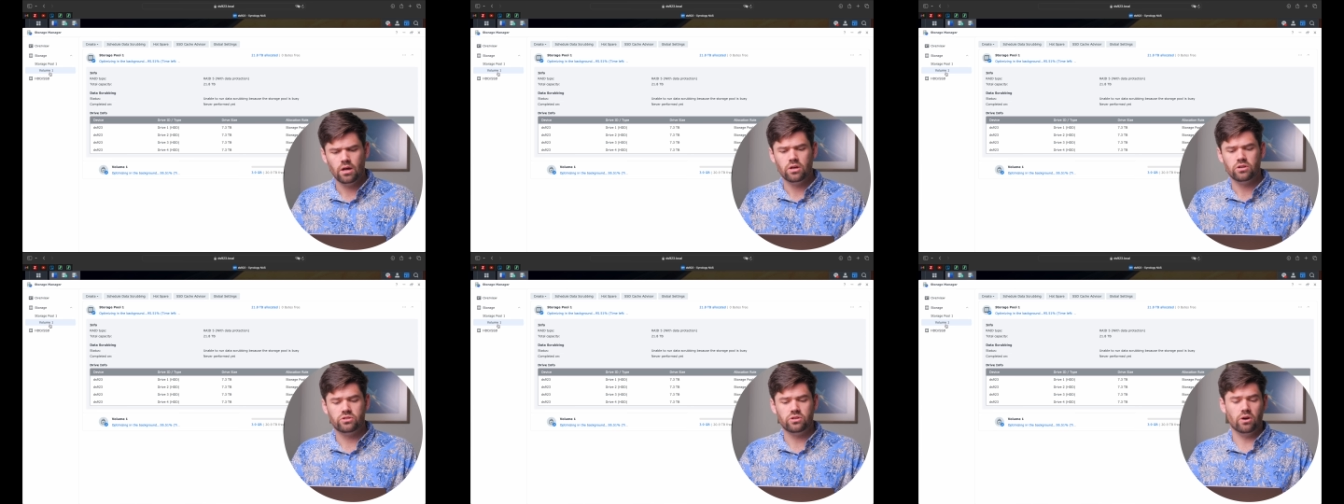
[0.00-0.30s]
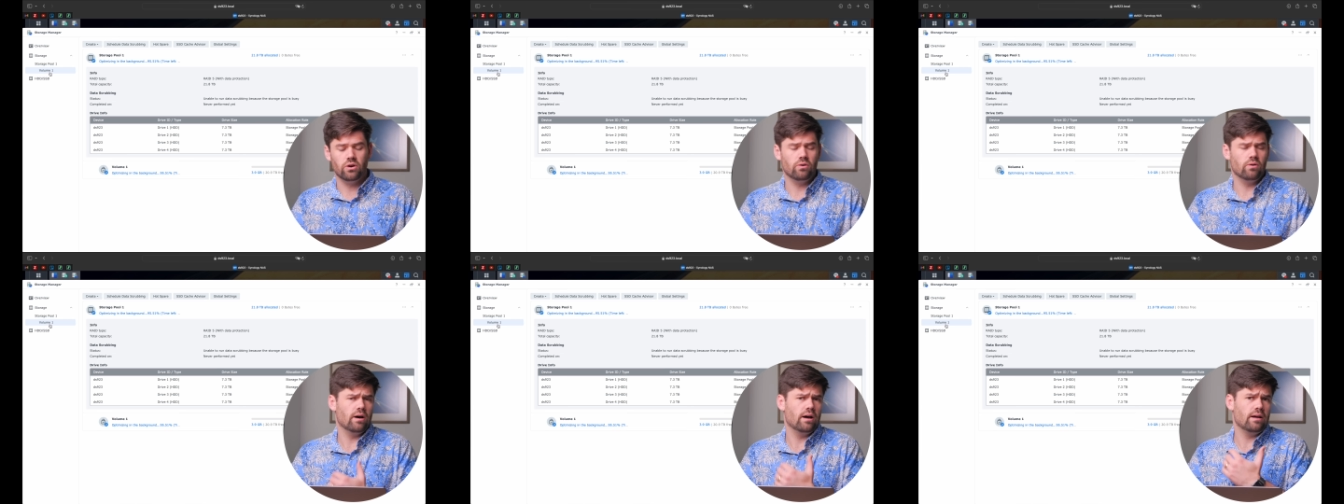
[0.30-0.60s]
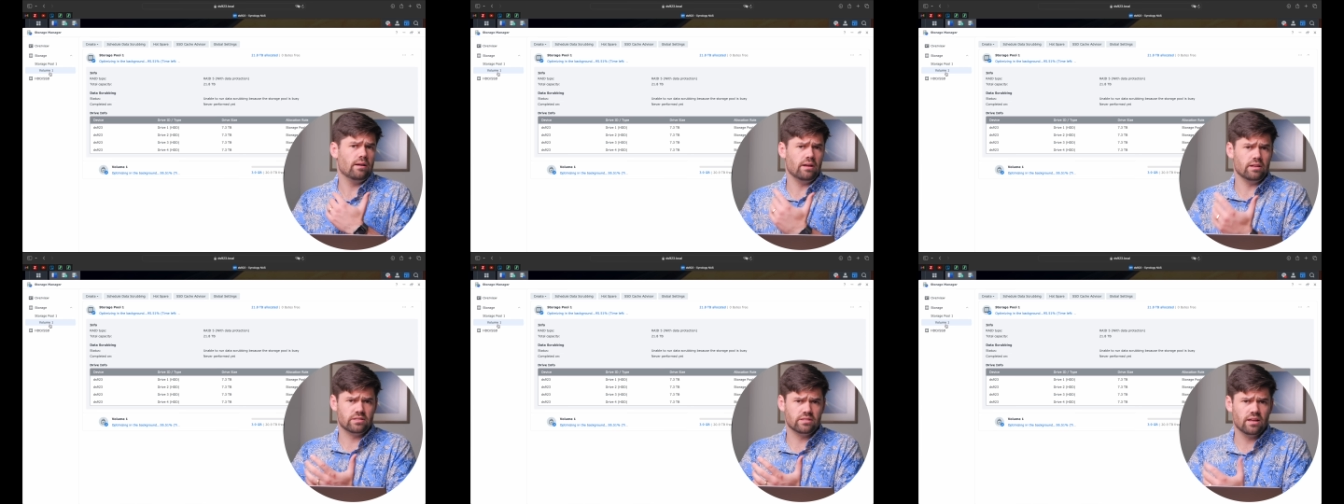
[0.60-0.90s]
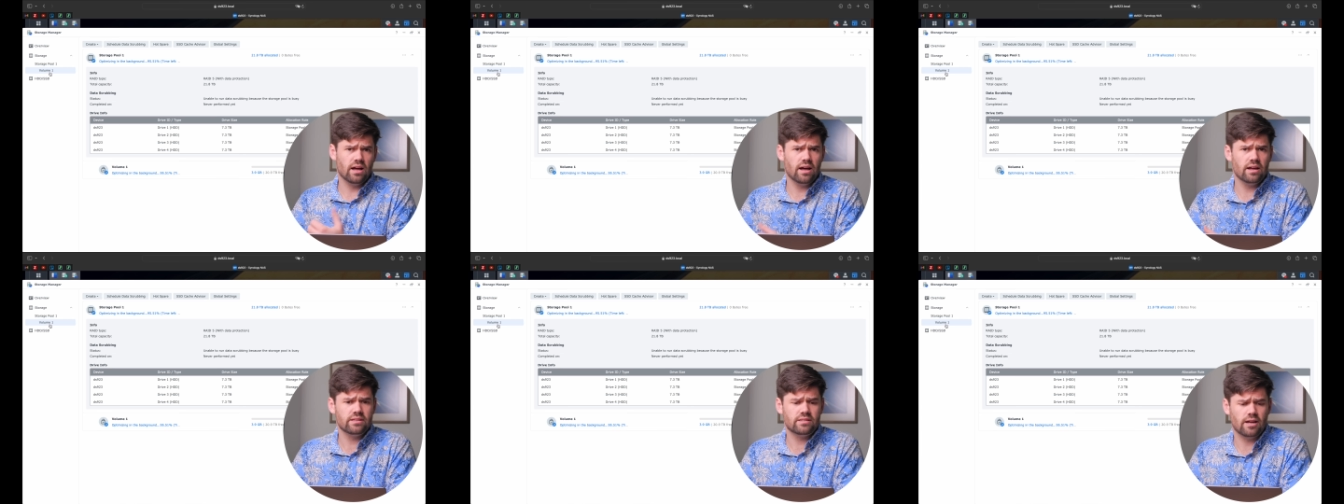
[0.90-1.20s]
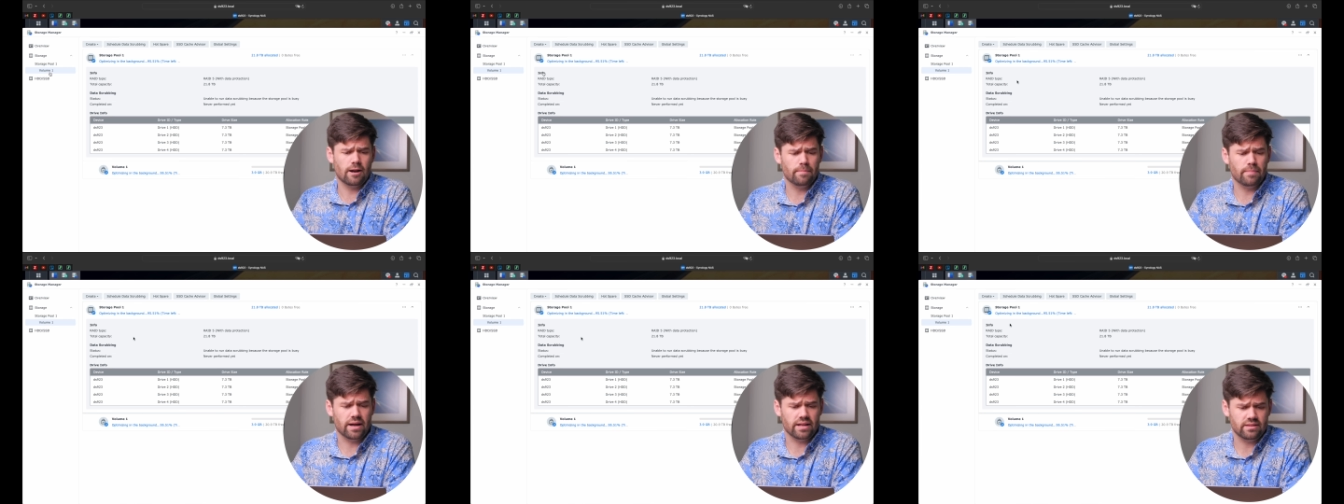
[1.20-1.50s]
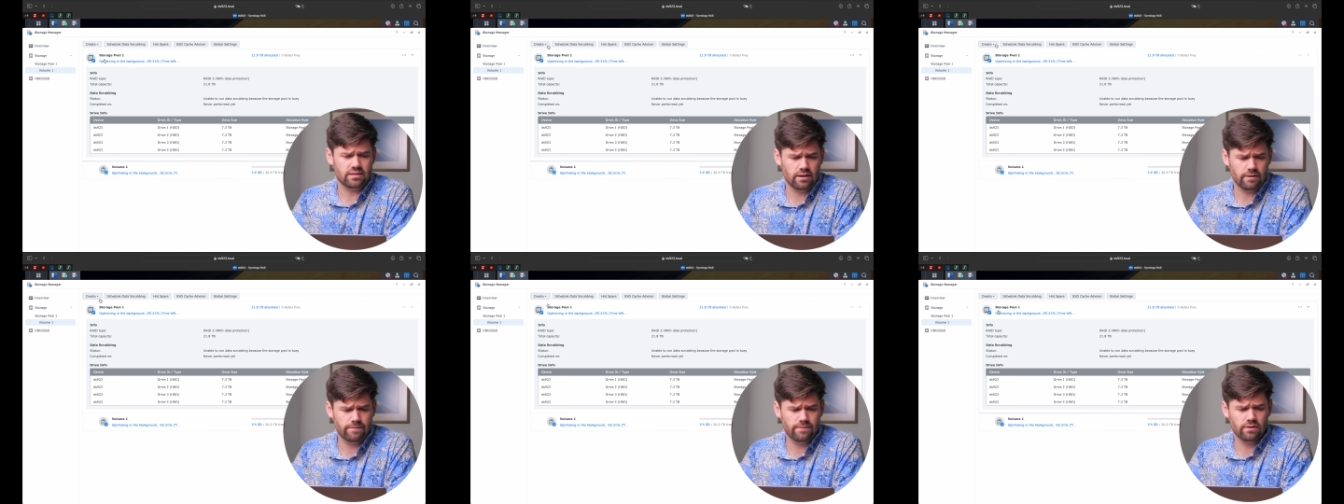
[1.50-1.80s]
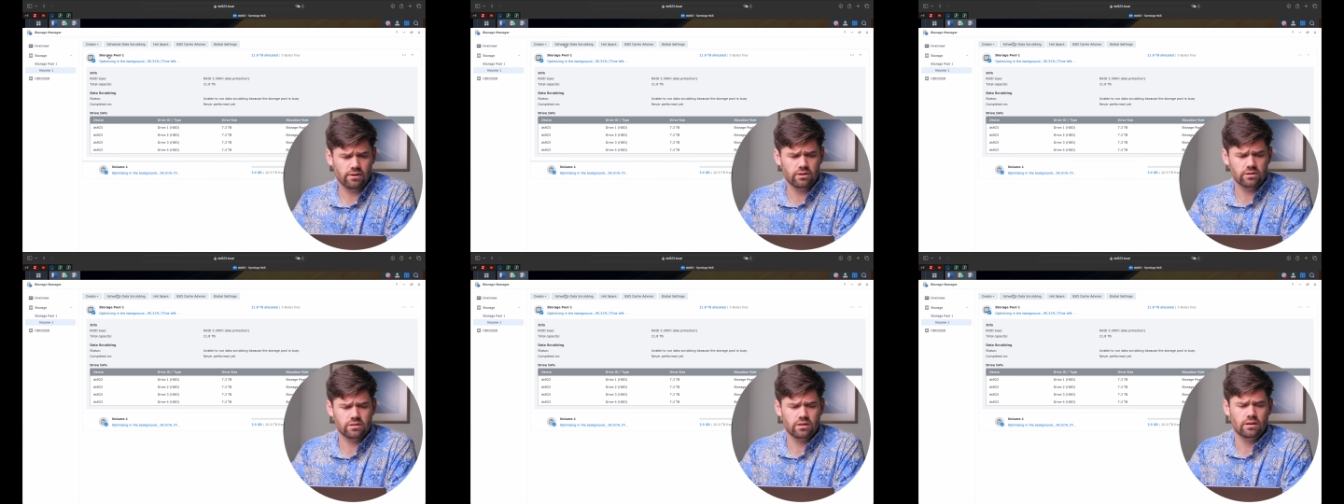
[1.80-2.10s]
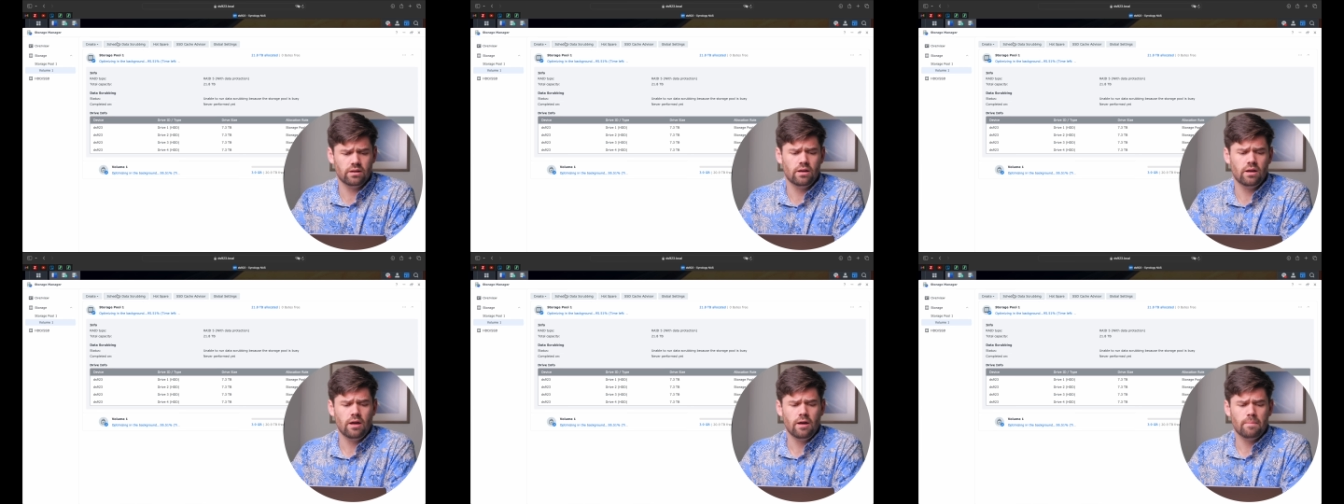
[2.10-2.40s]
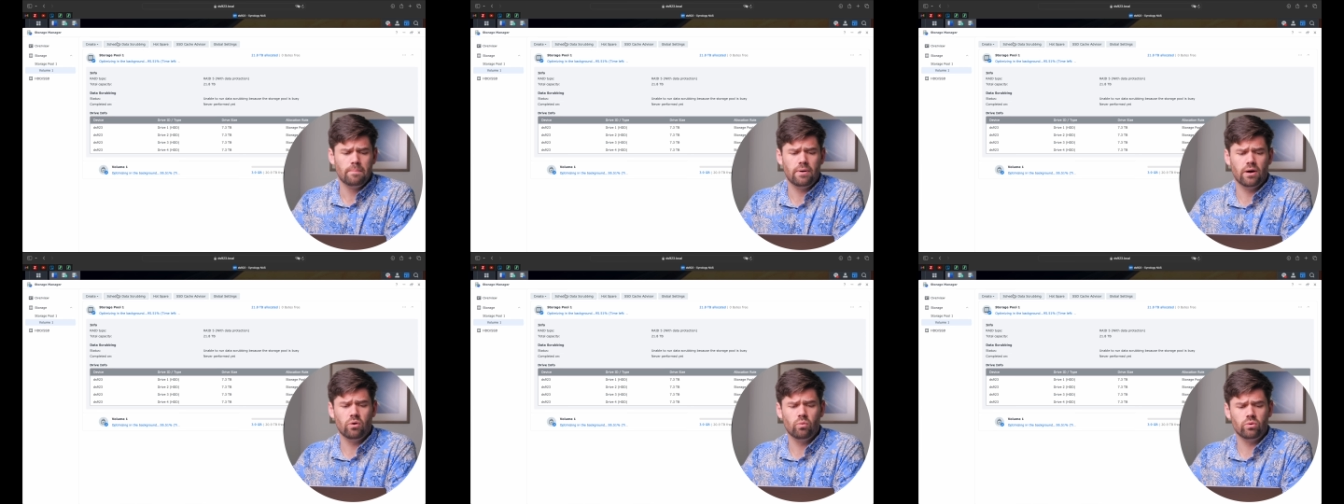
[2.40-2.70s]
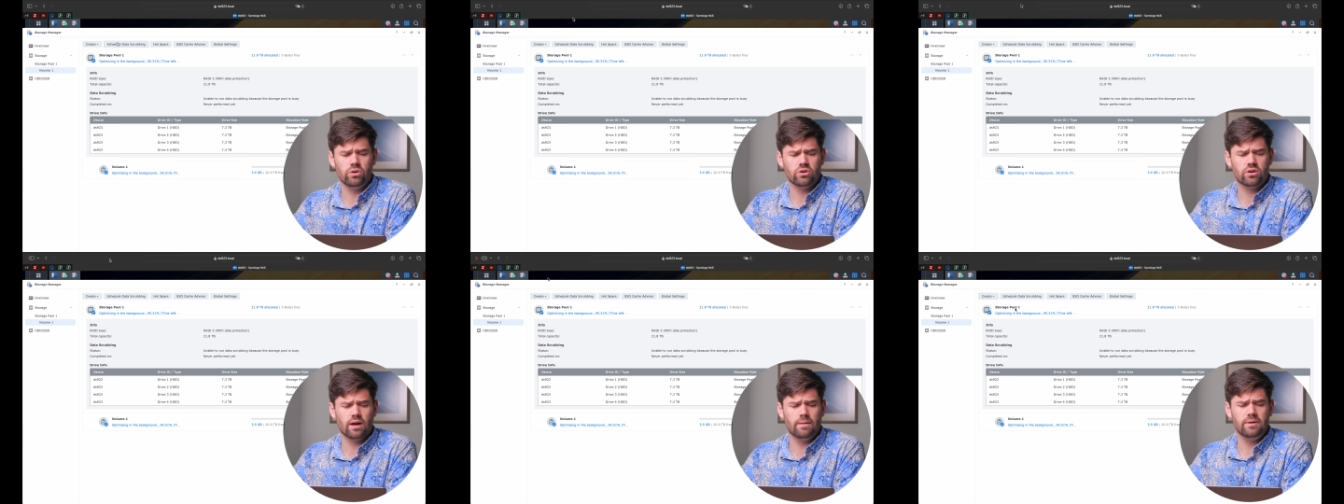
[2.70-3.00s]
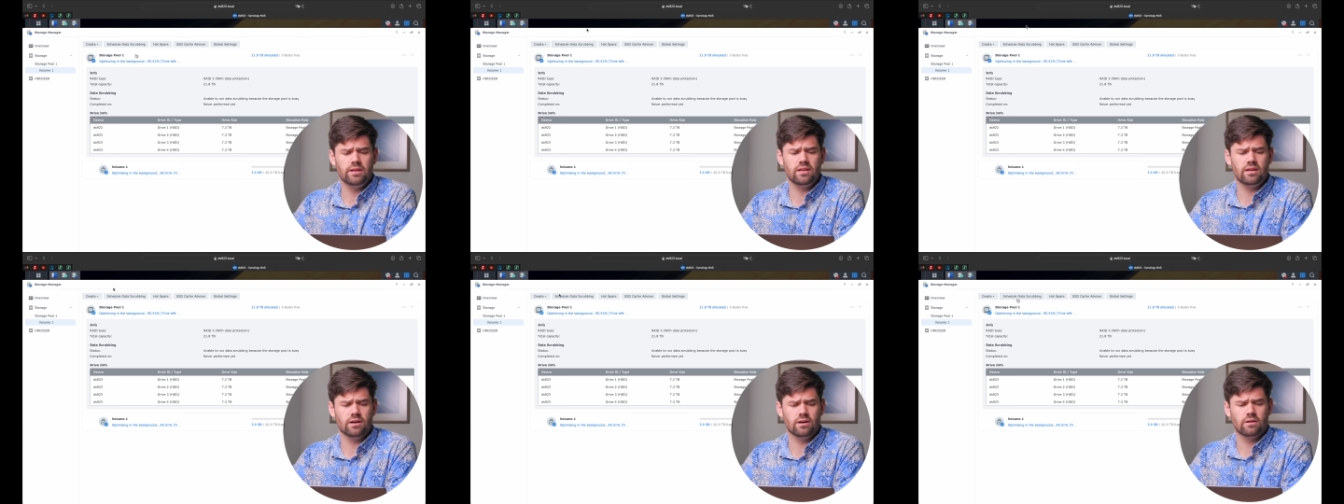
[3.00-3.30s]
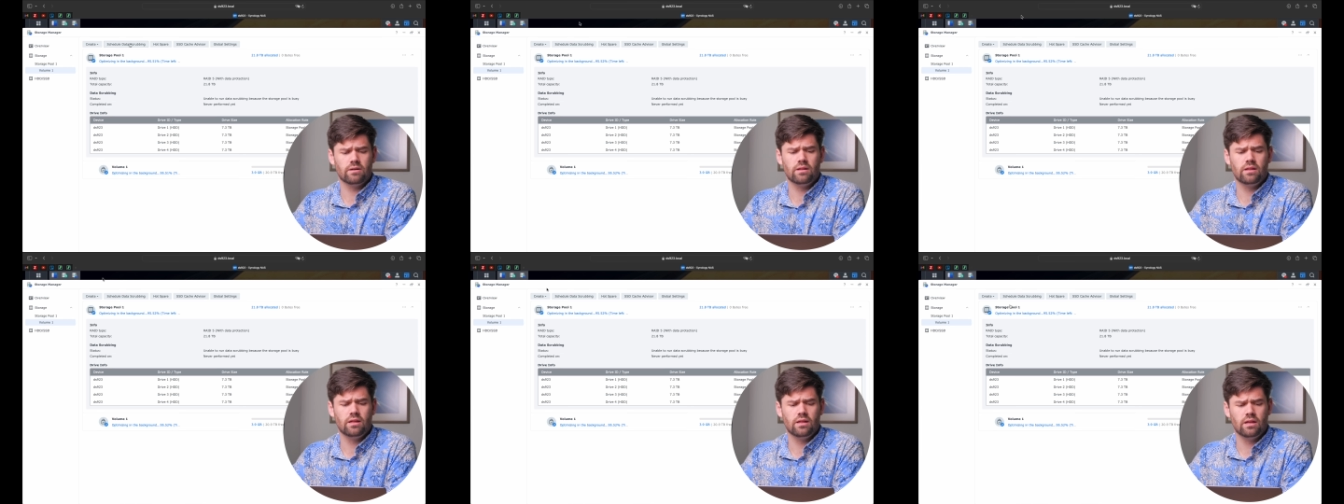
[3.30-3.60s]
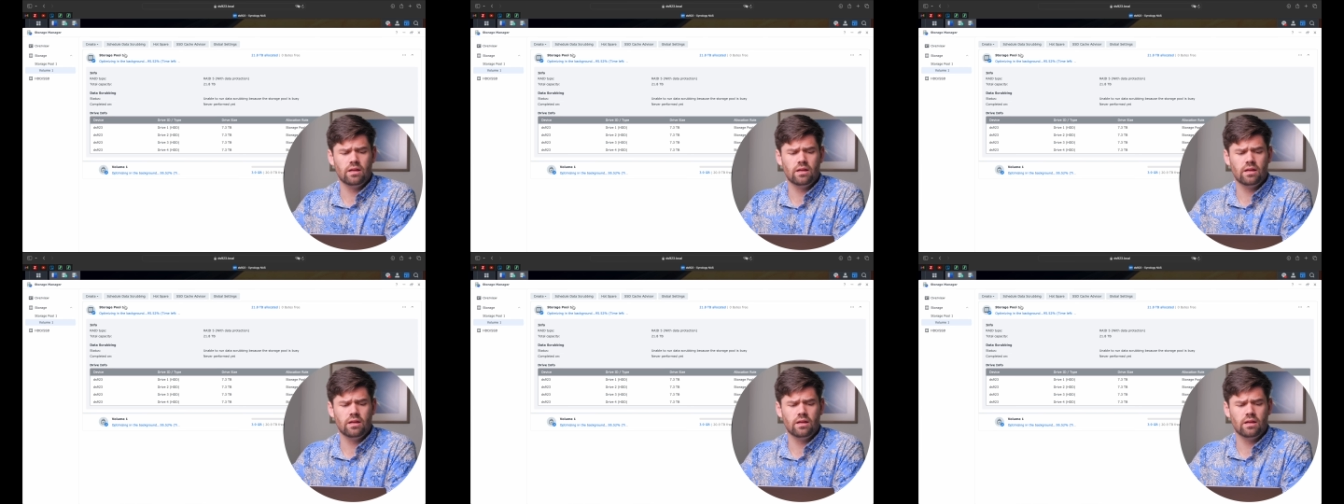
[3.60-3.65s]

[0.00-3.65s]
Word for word: So it's not set up by default, but when you come in here,